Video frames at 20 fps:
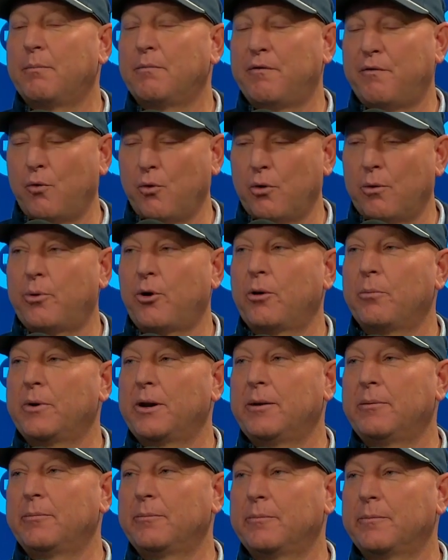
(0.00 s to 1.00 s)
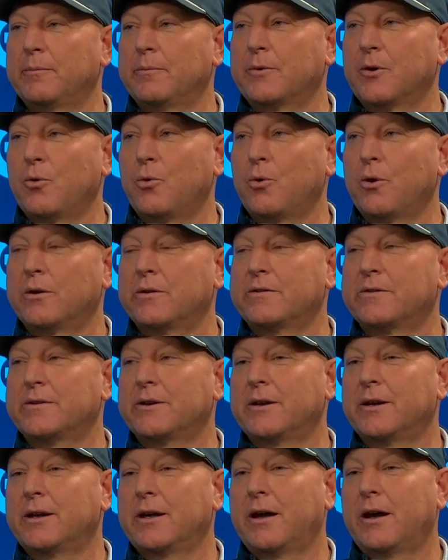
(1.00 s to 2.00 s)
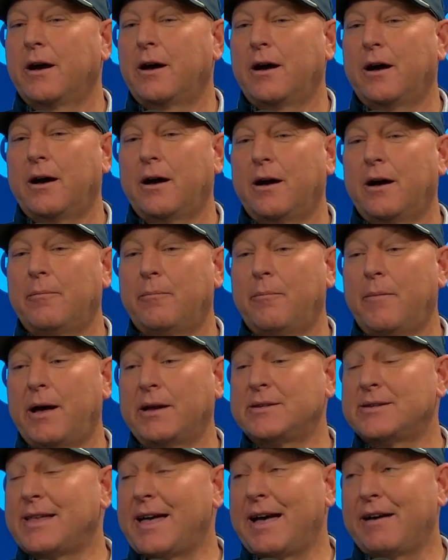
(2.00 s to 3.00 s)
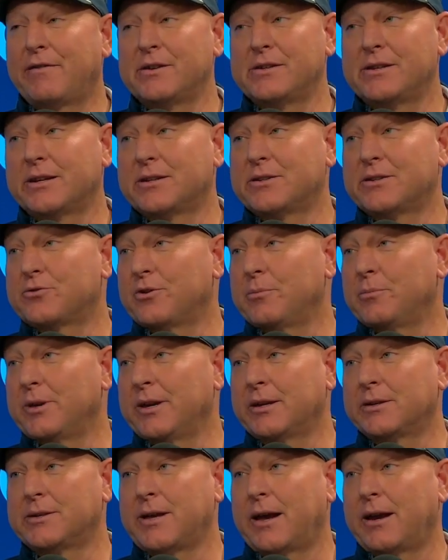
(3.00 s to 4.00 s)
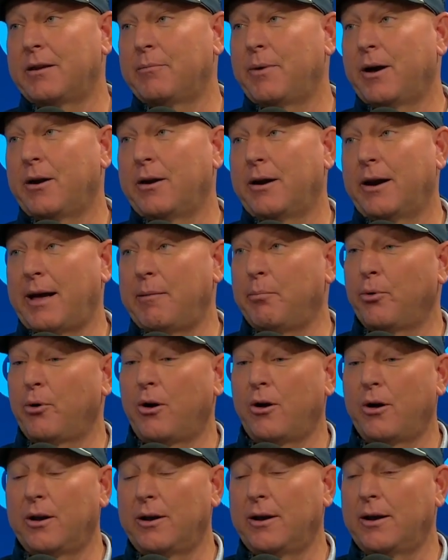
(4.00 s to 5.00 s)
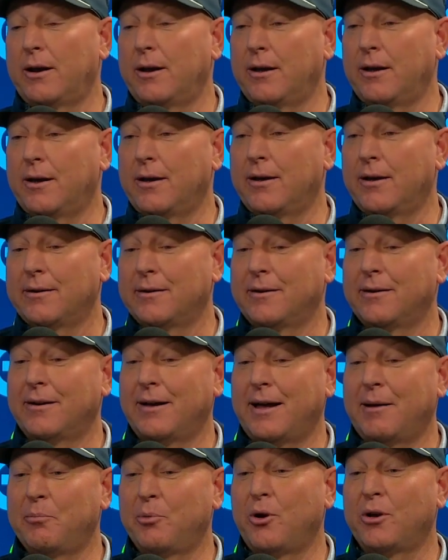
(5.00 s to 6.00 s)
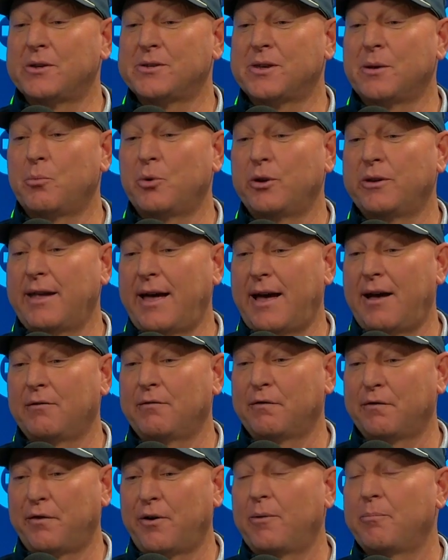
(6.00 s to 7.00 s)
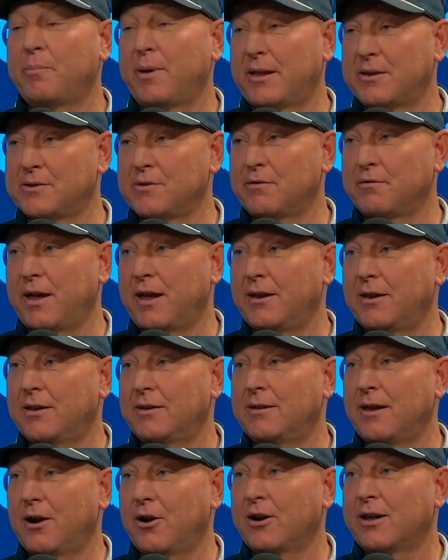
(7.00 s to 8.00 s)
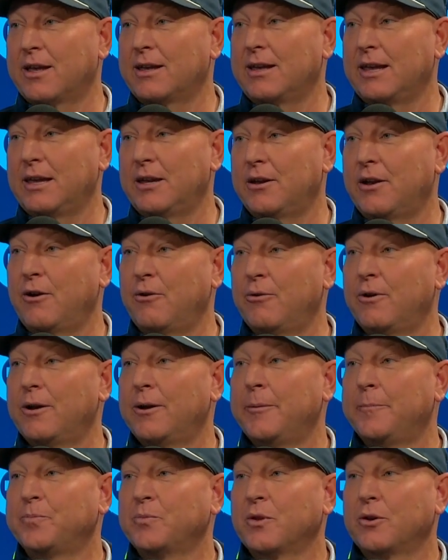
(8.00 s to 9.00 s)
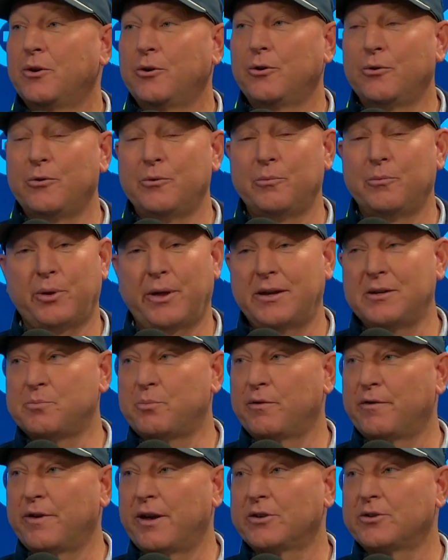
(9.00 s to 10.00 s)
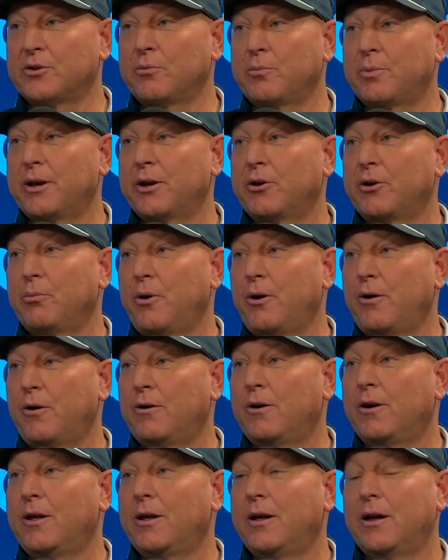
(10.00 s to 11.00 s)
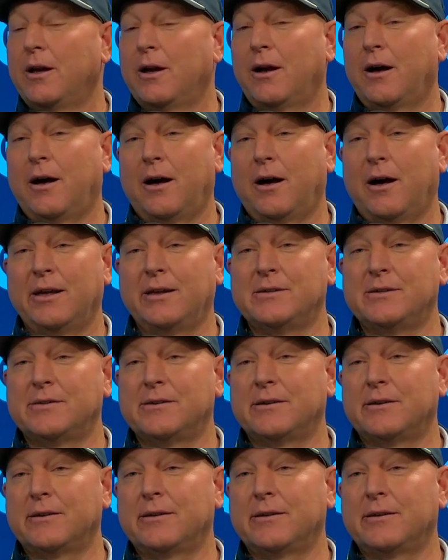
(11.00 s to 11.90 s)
4 permanent courts. My staff is extremely excited about it. I brought someone down from Pennsylvania, Derek Cagino, who plays professional pickleball. He's